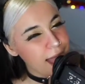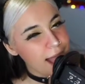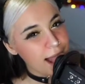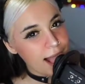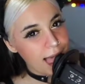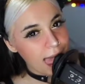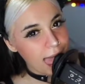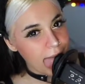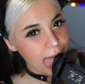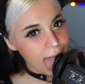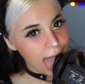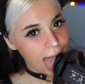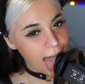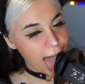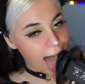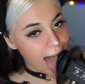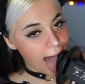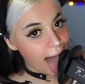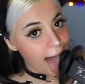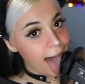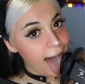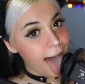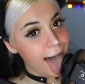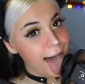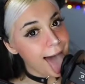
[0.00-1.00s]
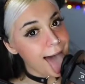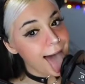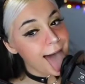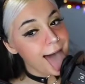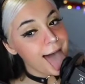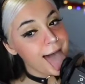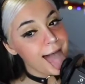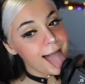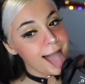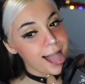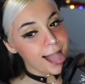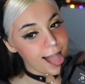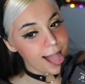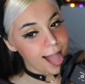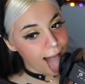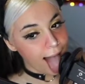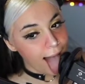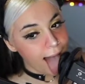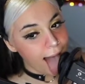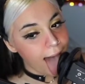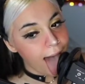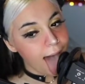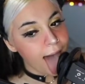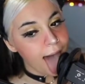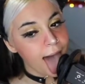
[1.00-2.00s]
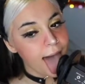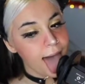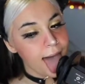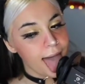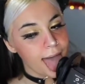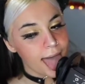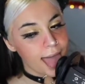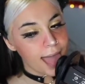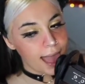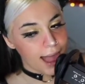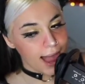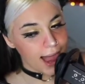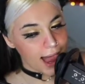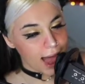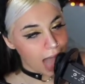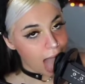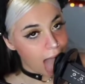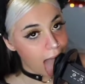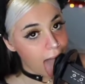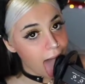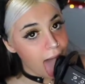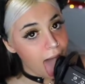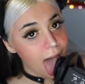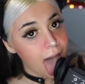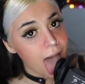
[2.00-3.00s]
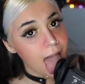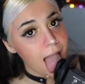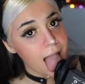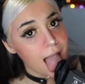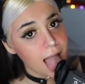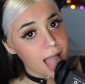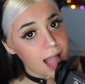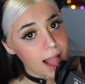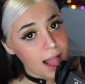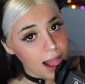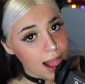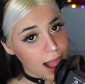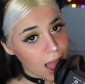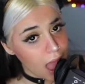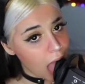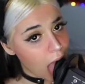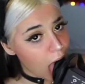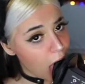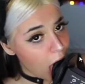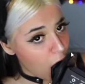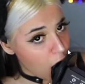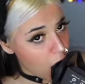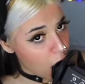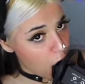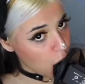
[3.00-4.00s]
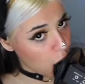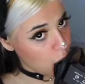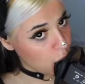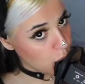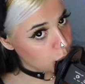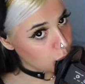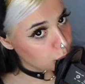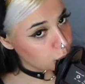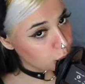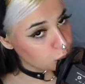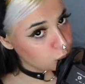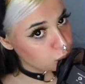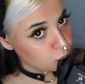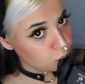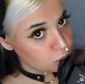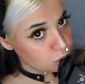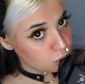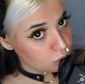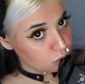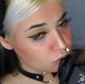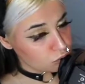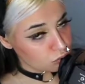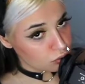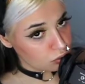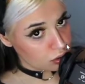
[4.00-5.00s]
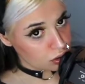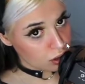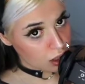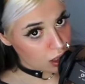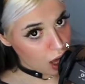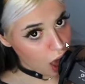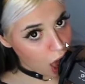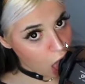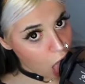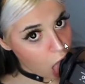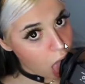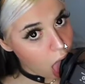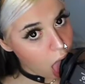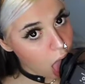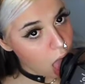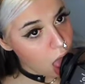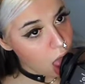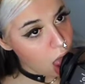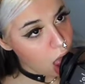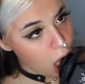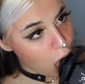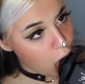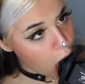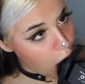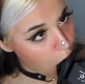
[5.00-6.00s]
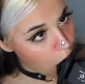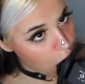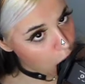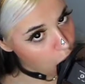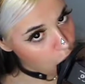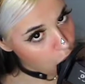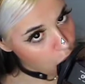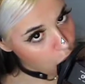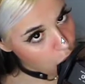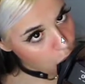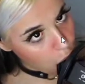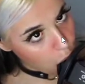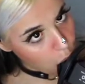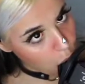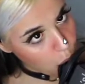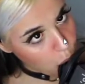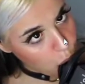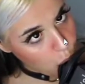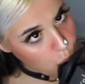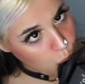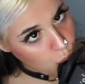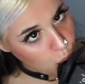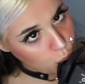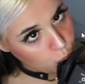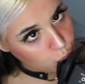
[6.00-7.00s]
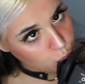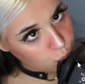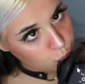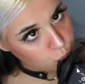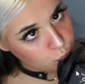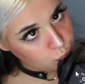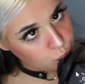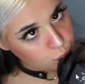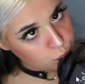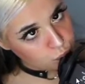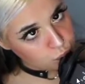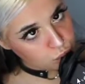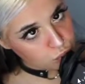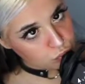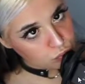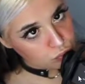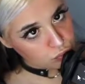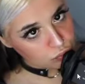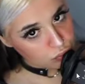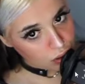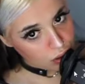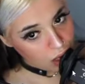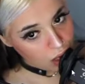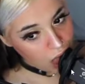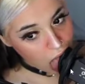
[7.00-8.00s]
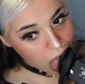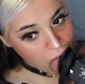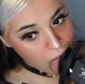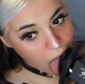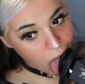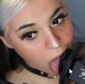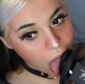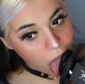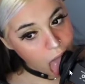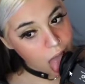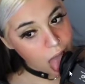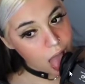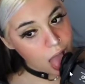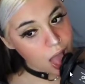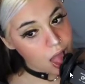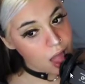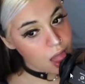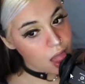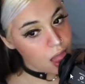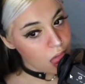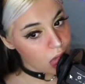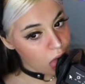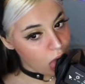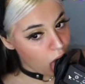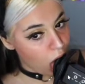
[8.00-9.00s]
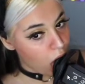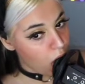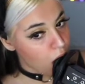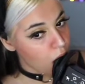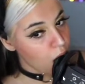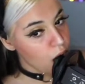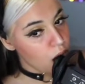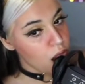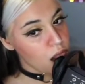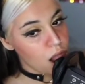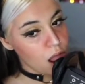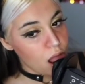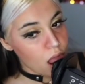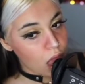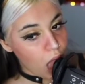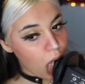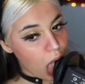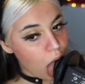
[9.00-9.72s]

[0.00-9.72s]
Like, bro. Like Twitch, these girls are doing ahegao, bro. While doing this shit. Ahegao is literally...